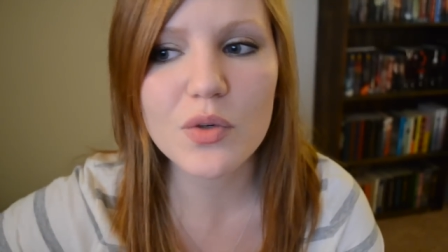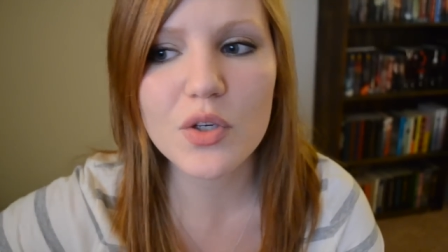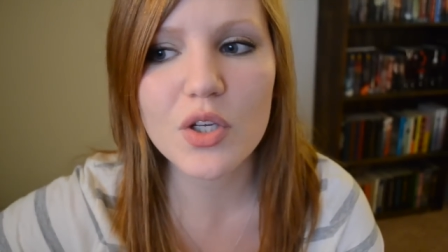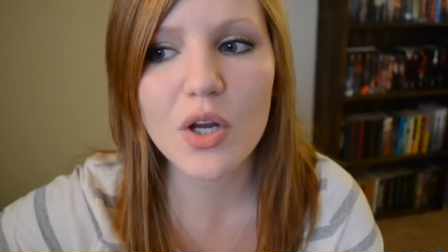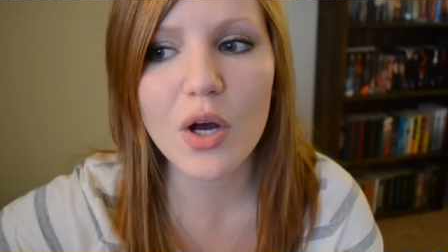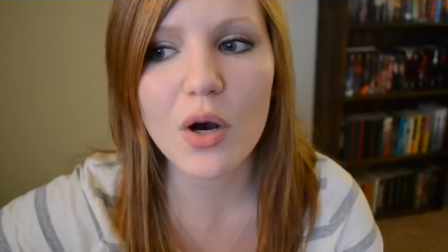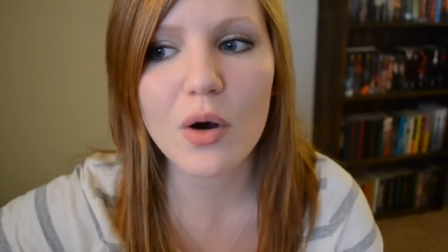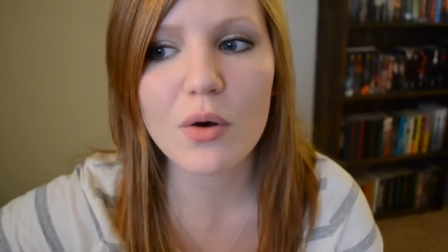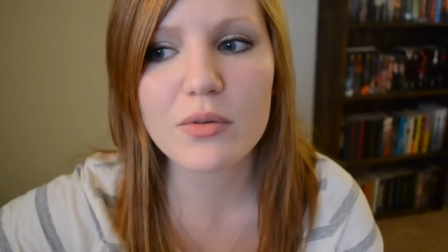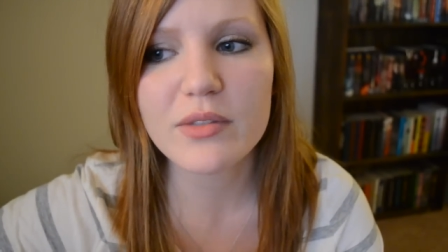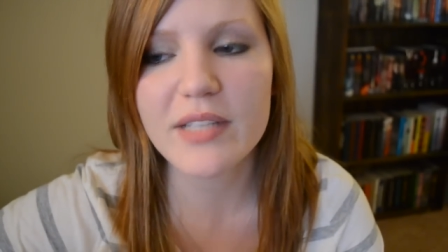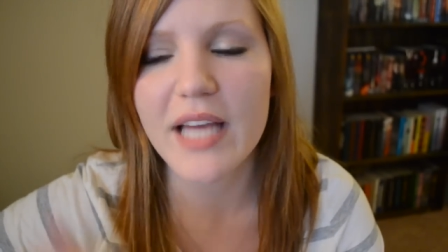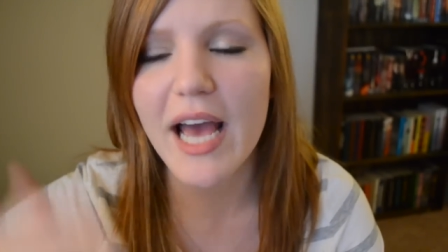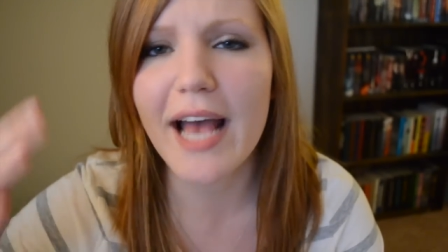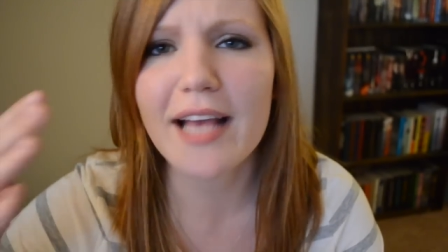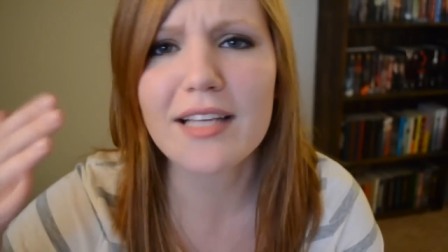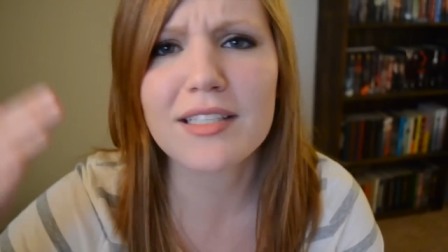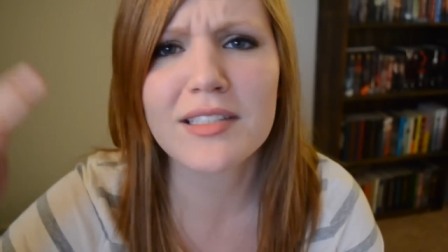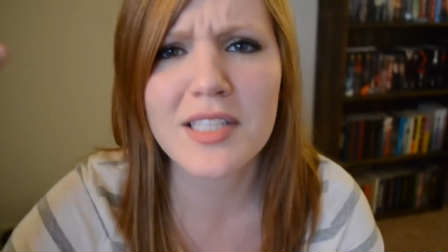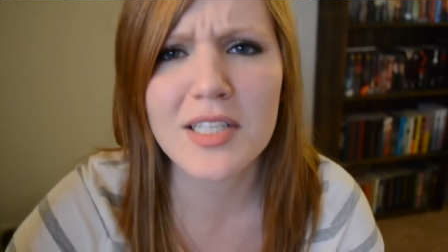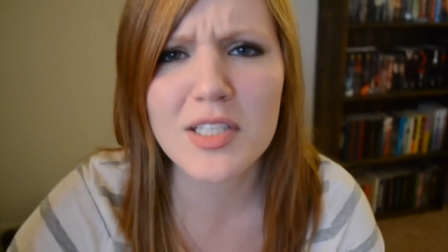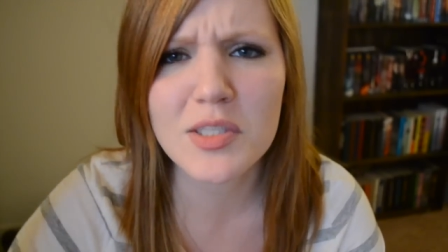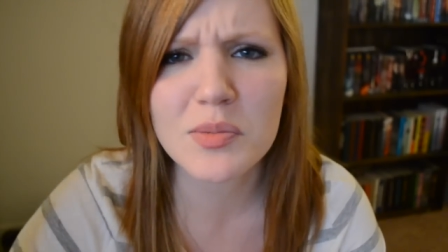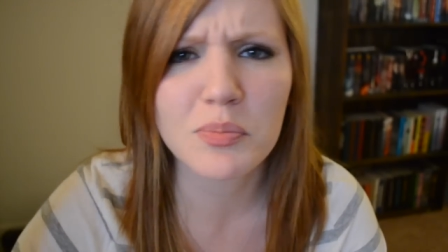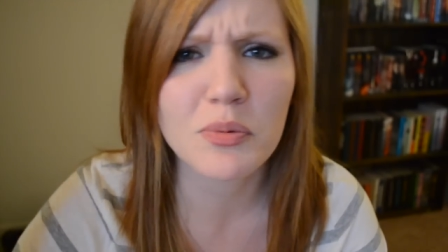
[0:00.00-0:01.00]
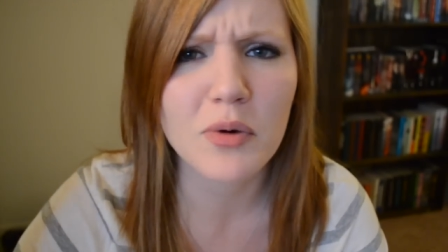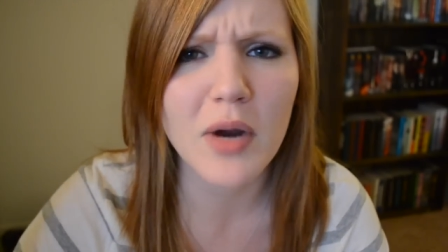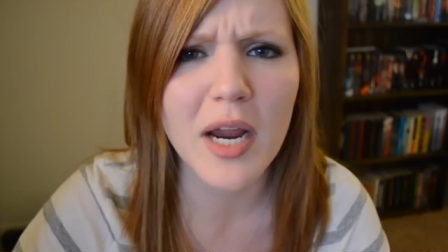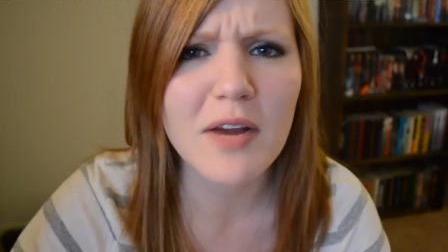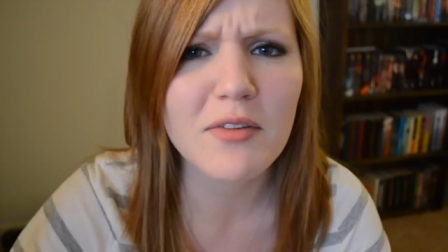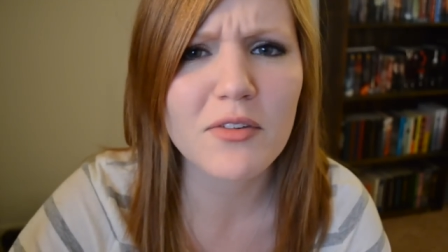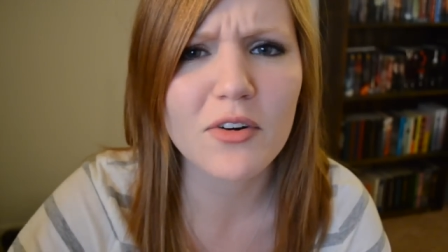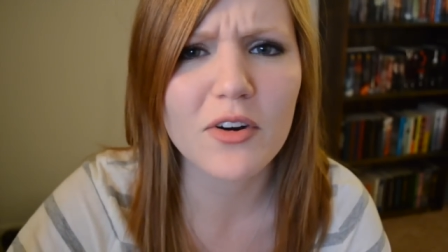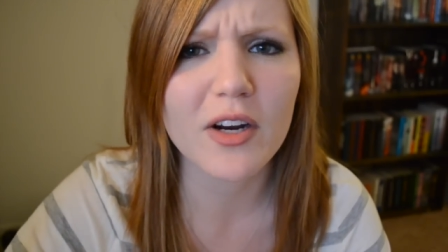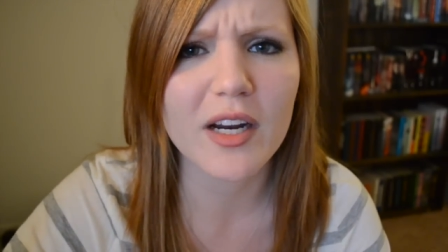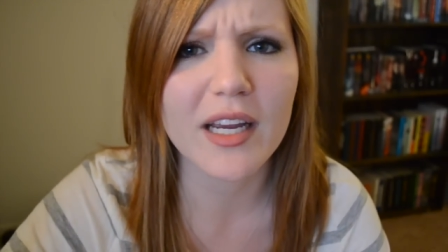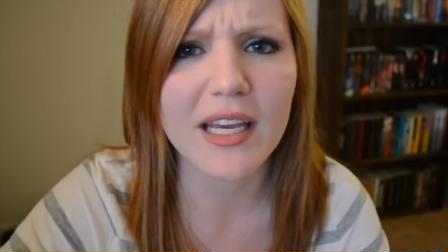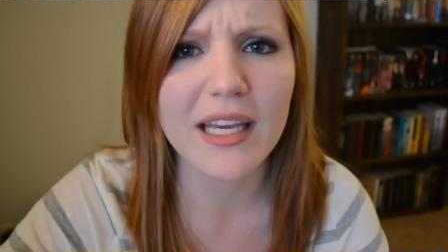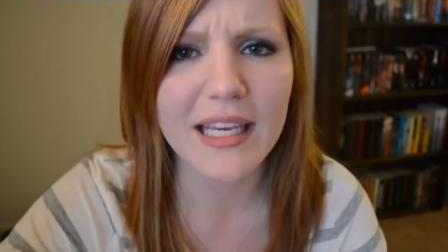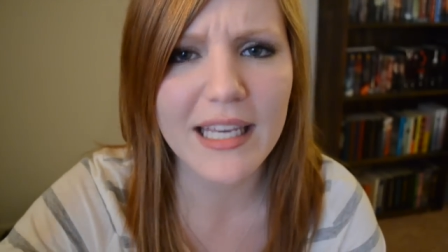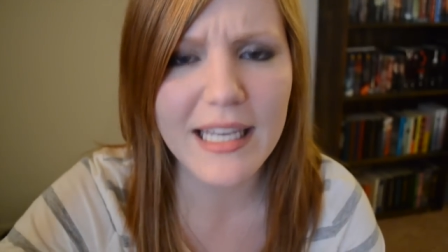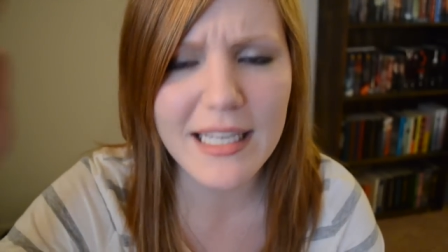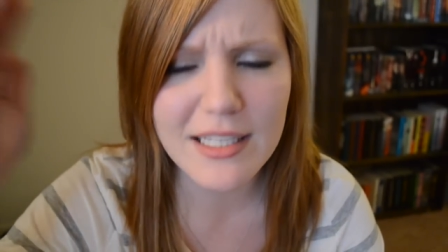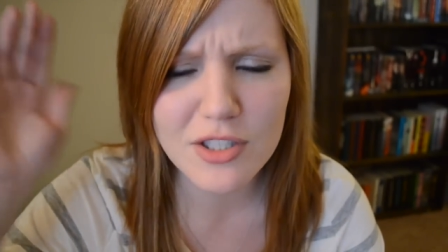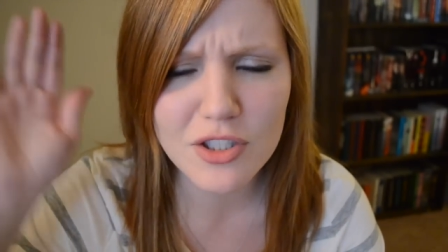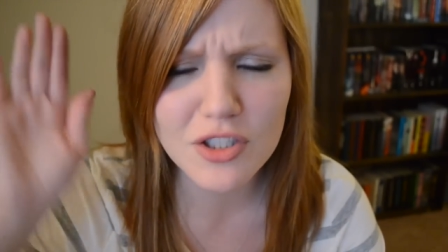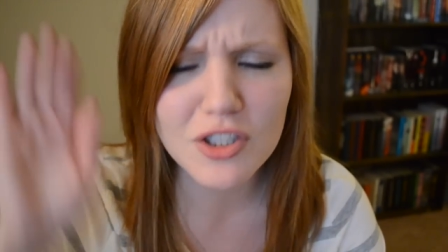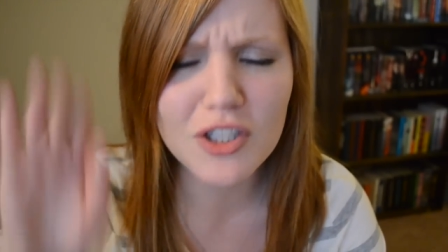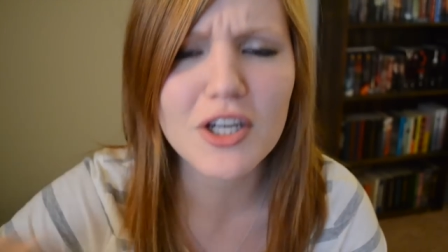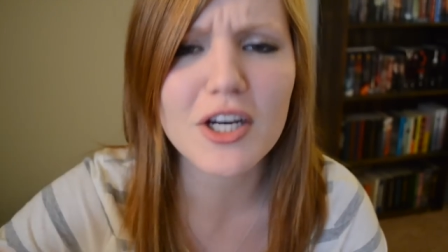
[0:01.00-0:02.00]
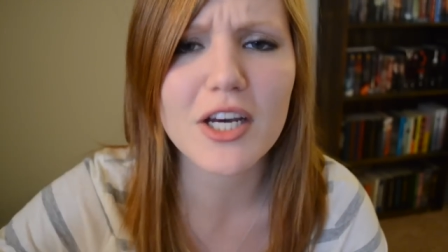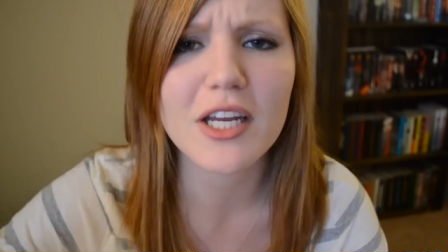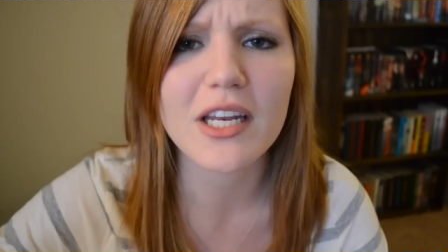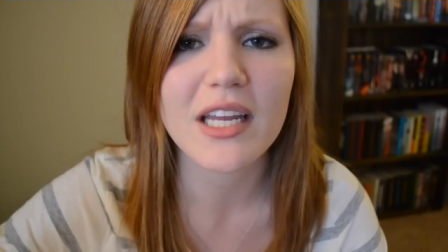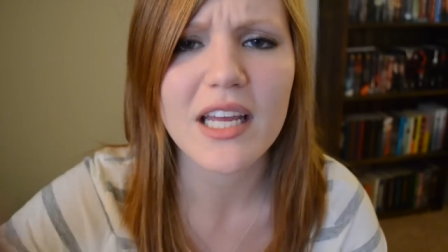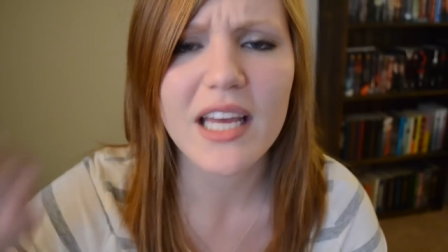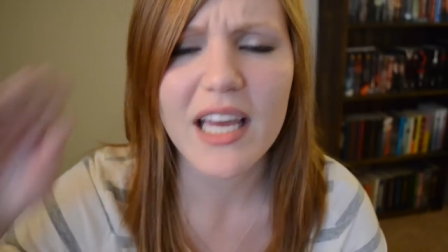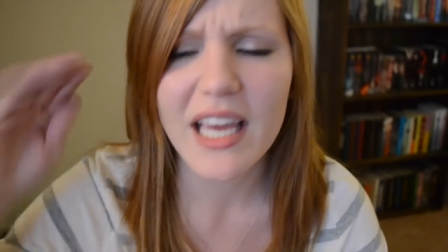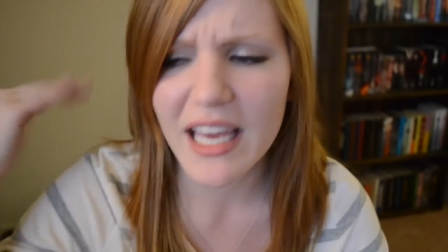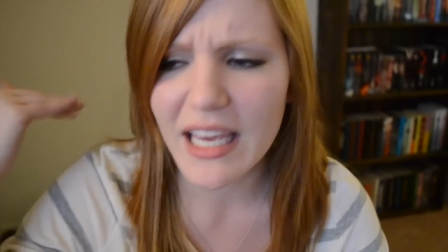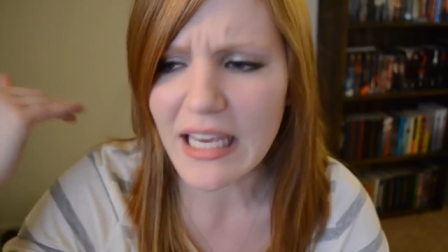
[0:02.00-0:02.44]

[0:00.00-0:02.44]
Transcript: you know, test his bravery. He's good.